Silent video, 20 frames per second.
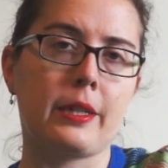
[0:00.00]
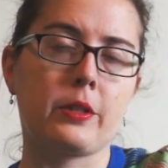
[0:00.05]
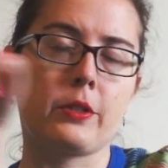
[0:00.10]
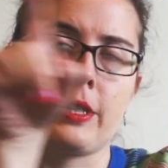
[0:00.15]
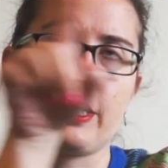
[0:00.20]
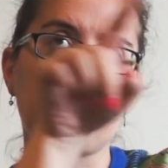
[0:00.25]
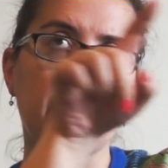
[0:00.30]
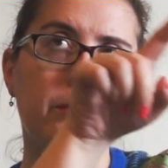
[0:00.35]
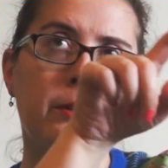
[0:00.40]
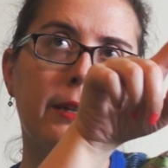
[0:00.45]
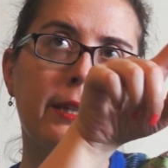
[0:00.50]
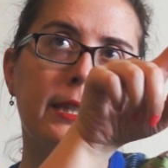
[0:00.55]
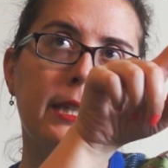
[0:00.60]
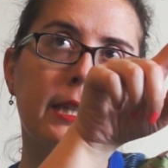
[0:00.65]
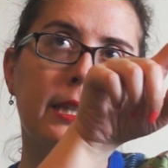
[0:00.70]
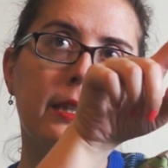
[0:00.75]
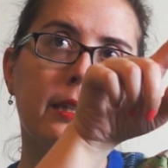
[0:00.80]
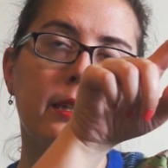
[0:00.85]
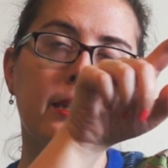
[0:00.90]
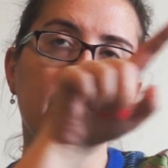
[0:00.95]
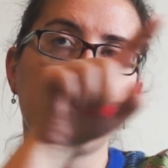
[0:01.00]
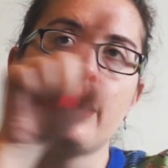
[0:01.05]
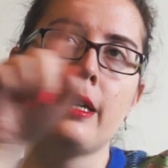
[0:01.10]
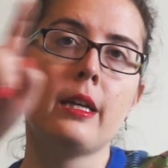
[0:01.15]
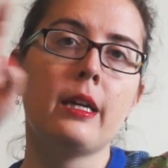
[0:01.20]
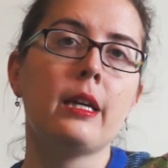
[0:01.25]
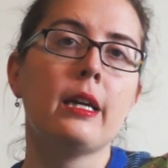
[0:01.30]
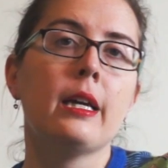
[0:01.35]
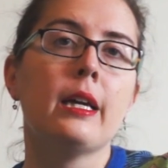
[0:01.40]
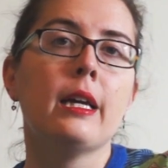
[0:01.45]
Yeah, 13 through 18.
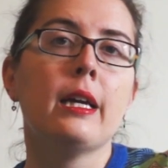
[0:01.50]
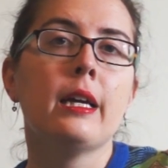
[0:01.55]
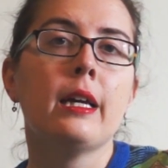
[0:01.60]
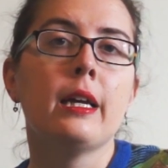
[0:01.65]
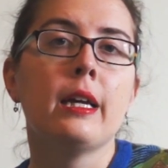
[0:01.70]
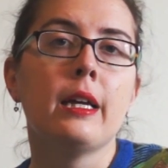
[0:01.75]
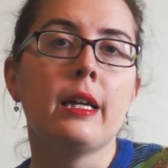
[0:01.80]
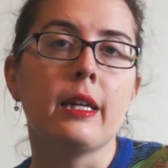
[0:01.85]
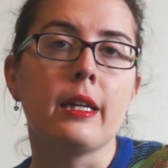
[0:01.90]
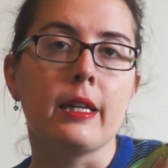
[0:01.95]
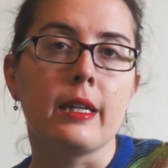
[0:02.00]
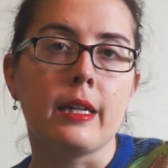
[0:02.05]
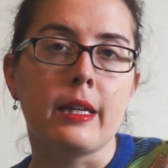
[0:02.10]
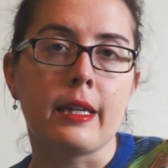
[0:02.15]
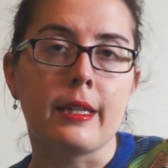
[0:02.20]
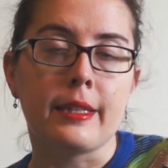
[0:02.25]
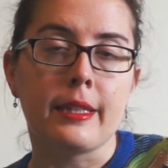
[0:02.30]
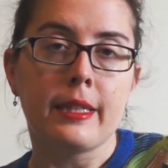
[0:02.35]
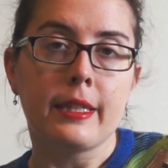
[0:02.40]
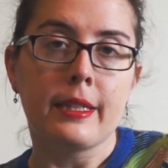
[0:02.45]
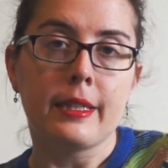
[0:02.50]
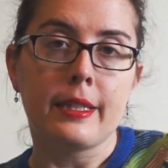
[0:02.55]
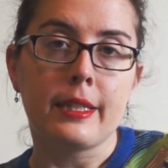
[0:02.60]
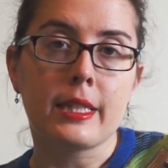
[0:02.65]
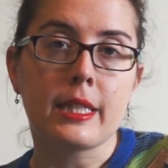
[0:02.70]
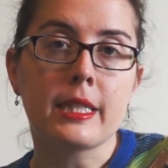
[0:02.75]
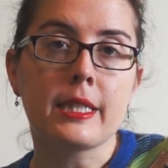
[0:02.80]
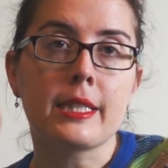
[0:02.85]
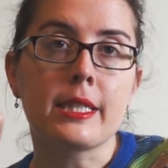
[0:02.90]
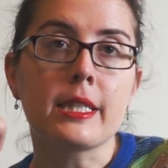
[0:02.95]
And
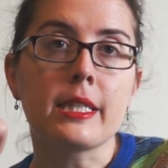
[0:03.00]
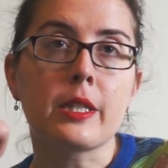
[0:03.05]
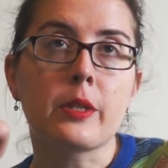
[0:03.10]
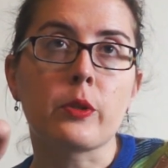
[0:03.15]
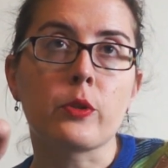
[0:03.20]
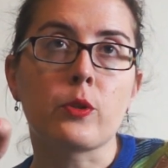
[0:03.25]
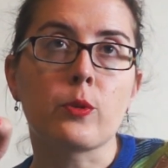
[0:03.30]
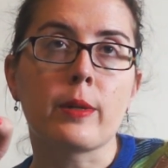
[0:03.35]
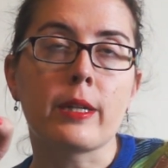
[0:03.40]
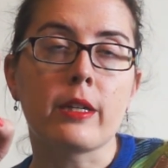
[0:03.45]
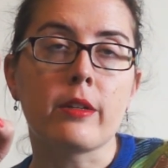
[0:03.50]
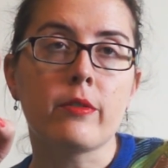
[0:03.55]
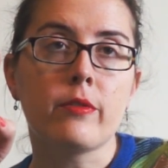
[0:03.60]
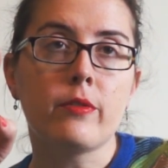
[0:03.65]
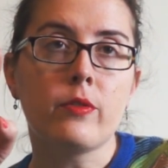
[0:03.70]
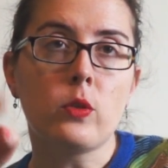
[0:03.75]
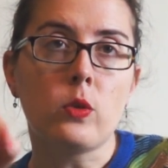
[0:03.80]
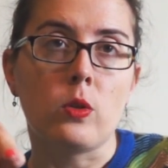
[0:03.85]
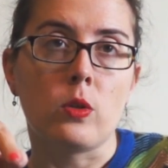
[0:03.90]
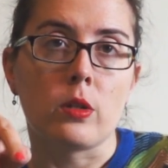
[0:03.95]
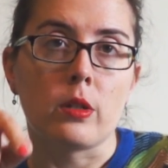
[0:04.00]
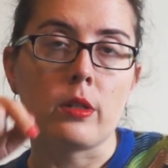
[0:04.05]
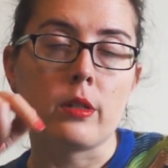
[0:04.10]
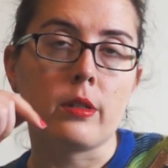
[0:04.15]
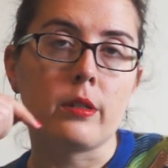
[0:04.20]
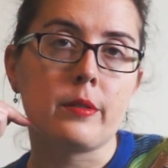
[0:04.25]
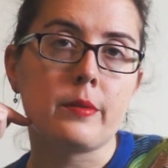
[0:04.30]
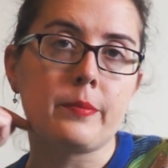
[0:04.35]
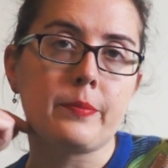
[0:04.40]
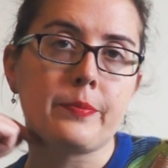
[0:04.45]
then 19 through
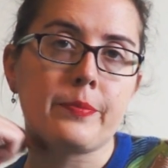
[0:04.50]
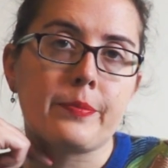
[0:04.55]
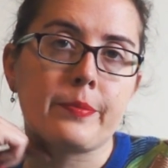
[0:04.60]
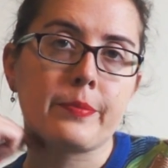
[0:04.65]
24,